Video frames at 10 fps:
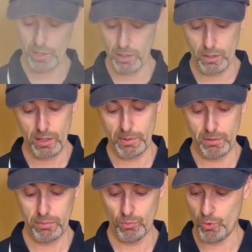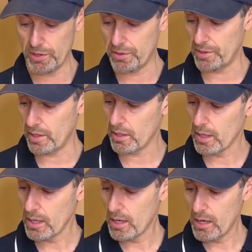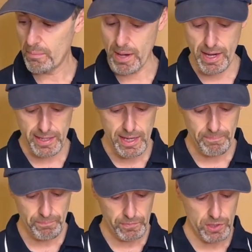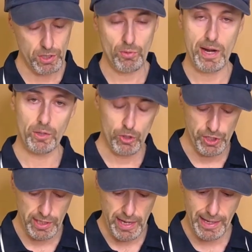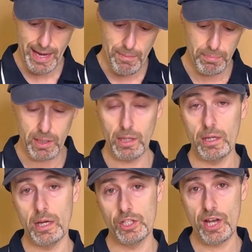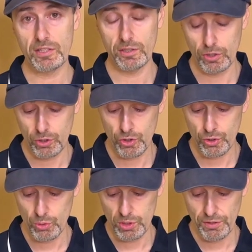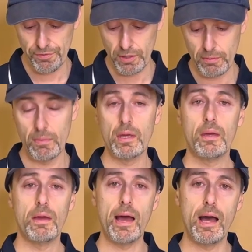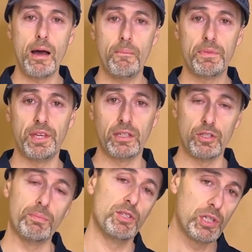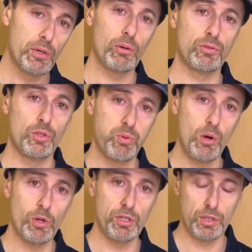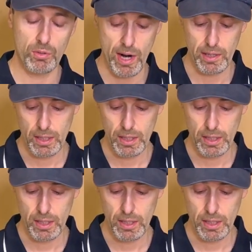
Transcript: you've got a bit of width there. But again, this is a great little jig, and it can be adjusted to suit different thickness materials as well, which is great.